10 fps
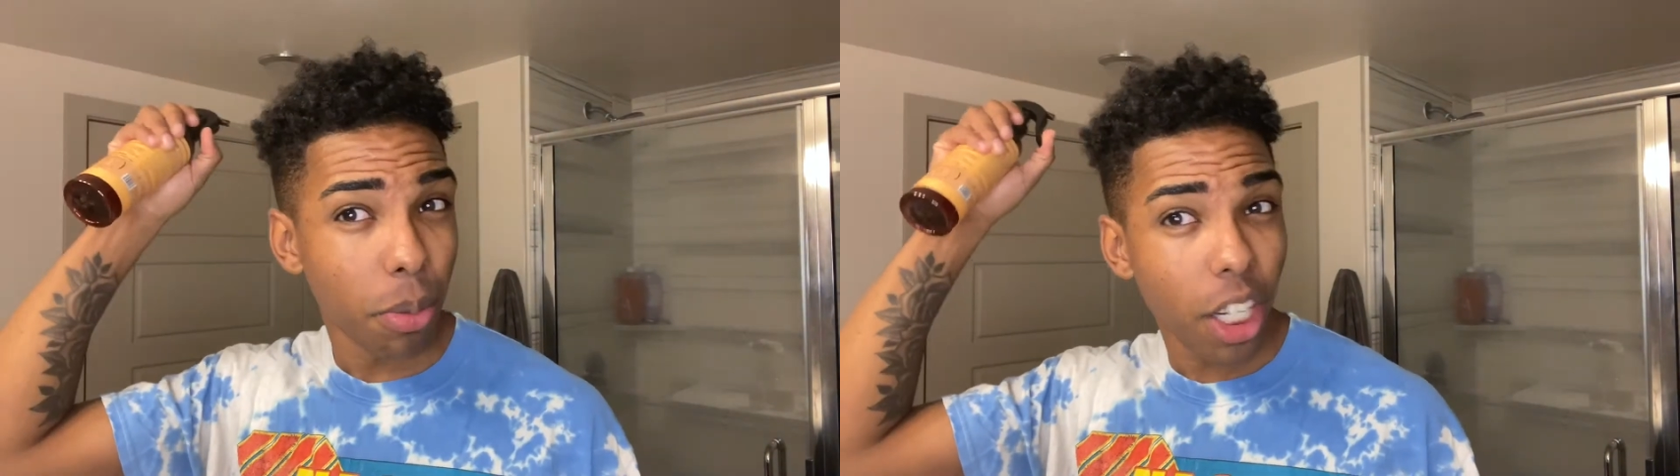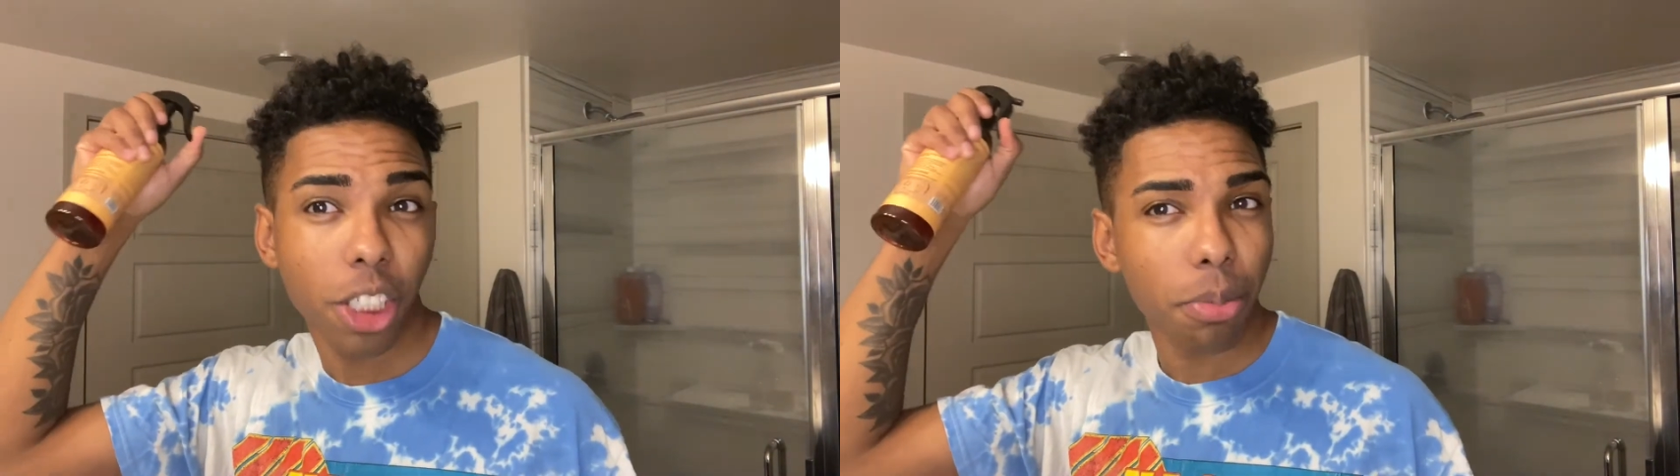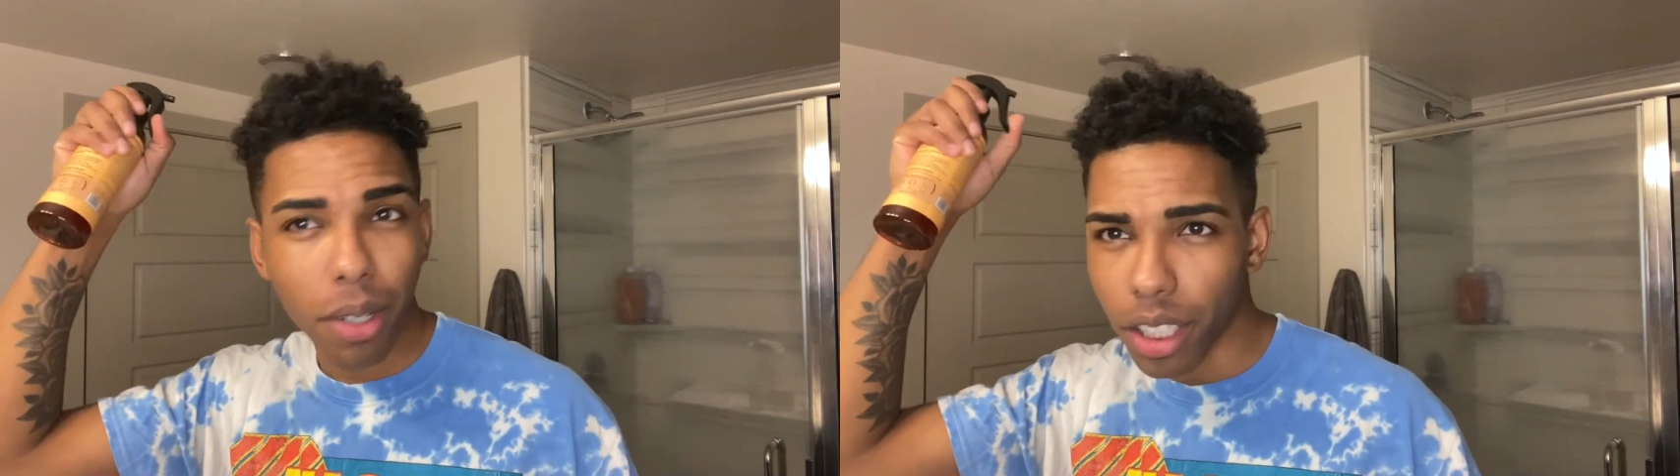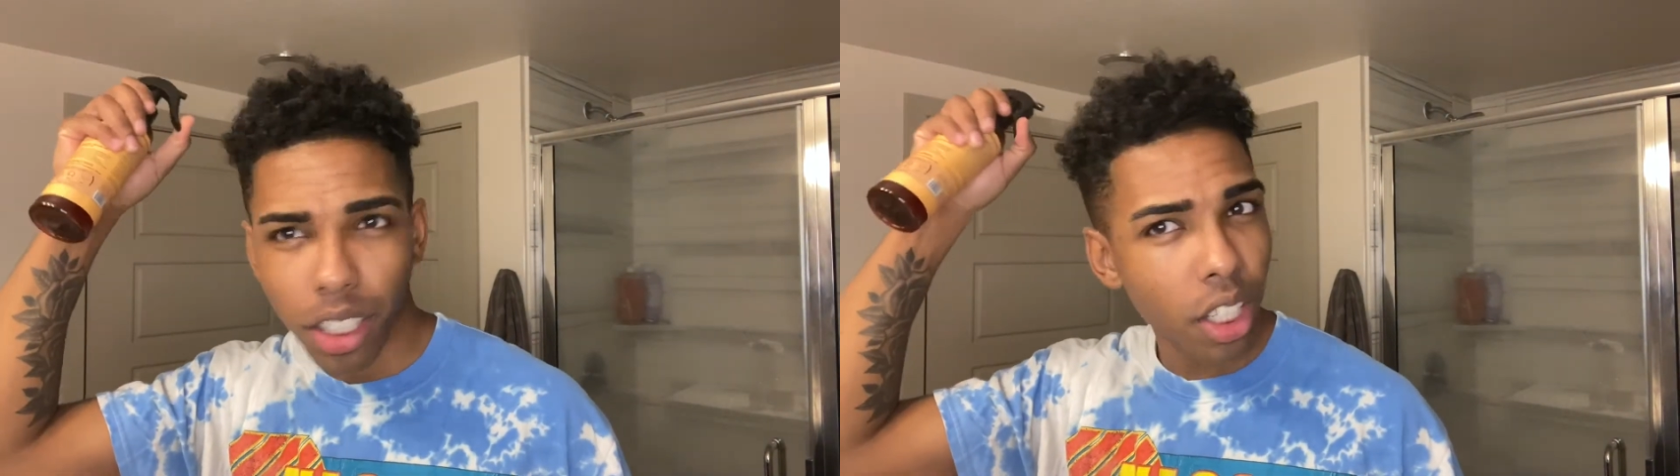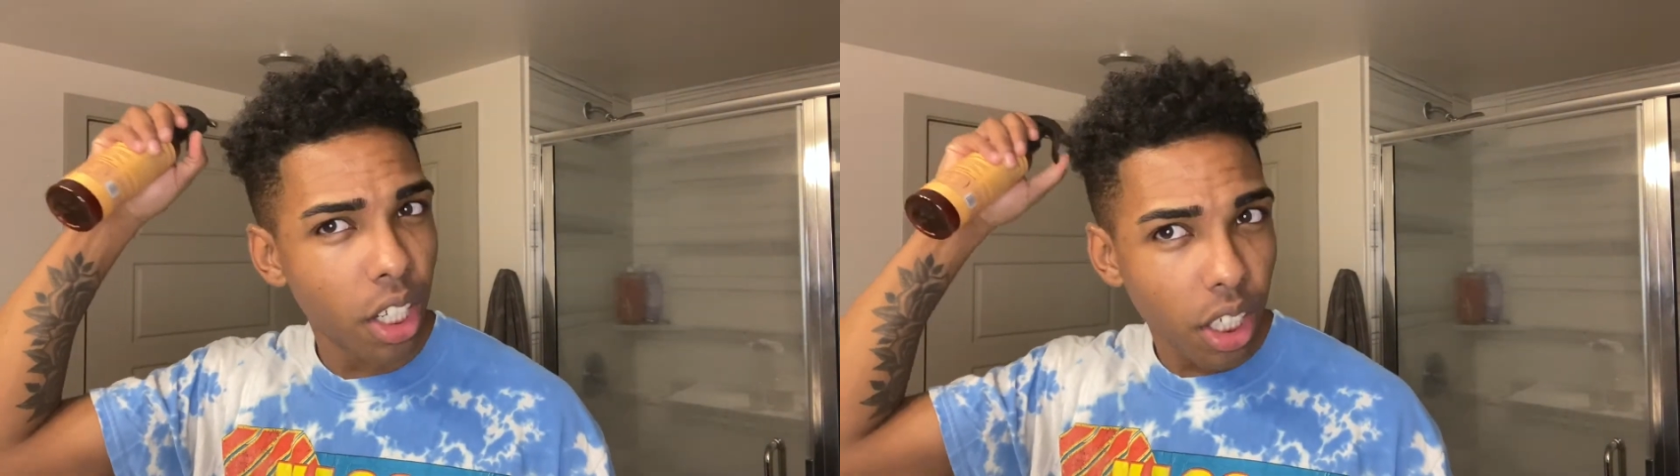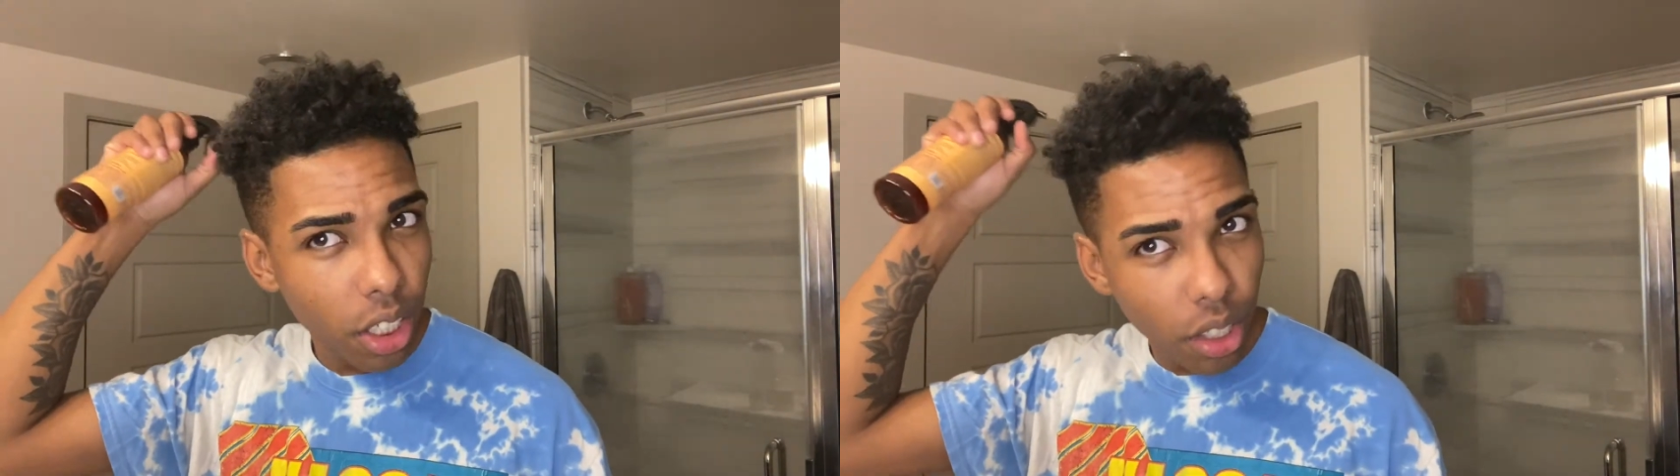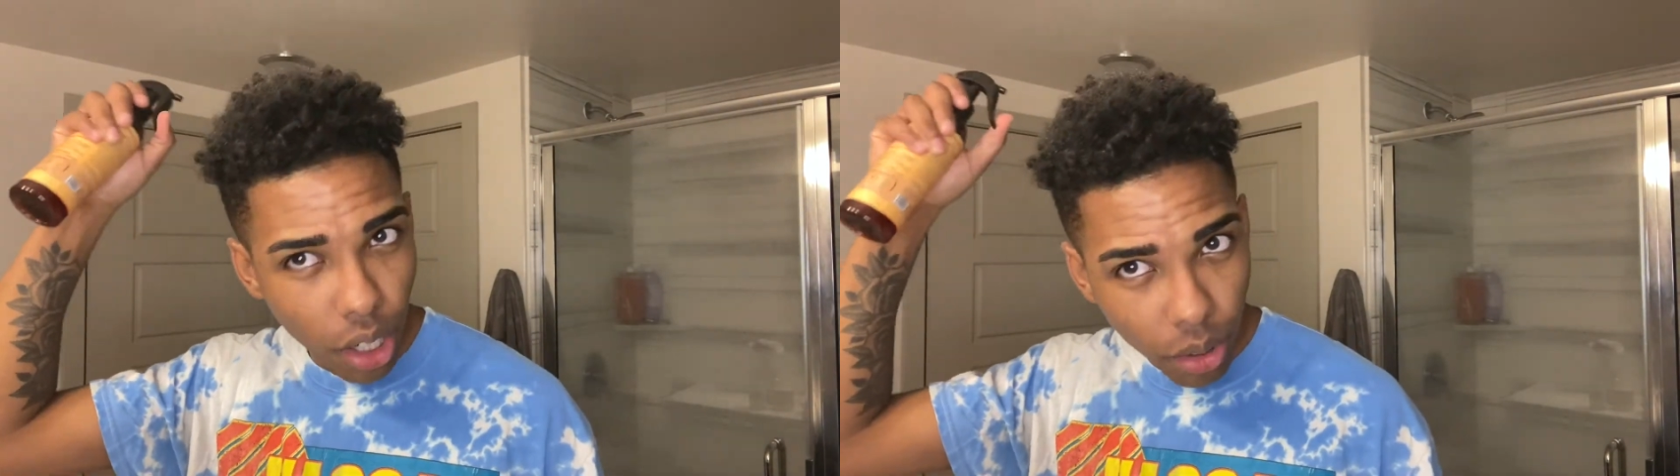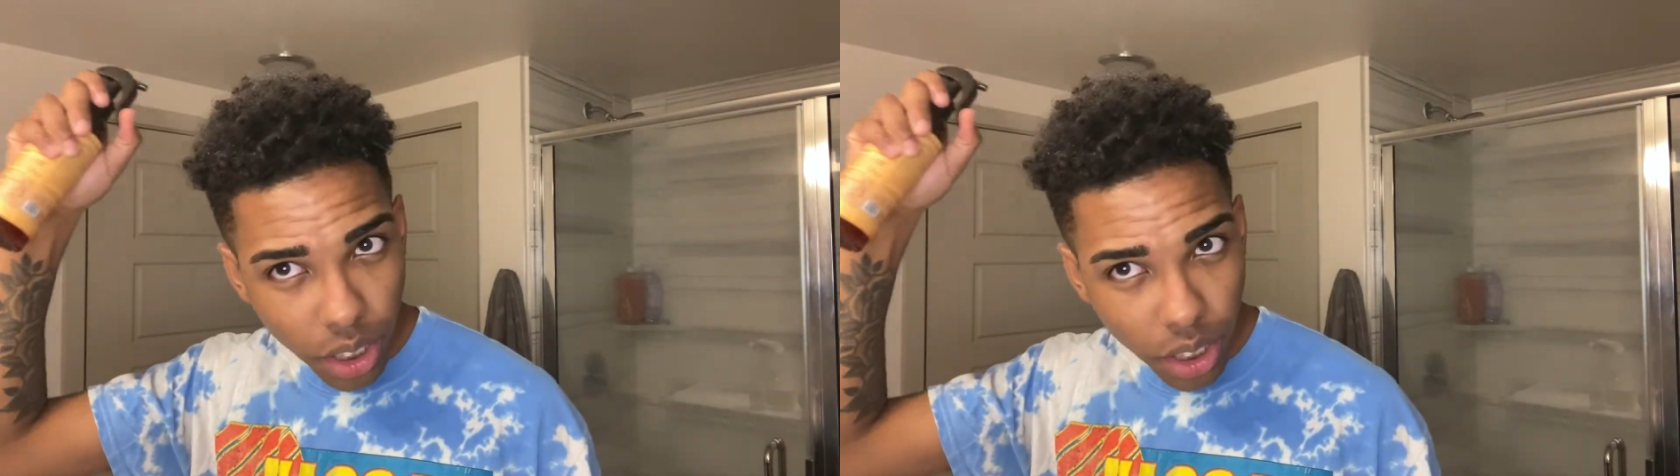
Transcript: much, but you know,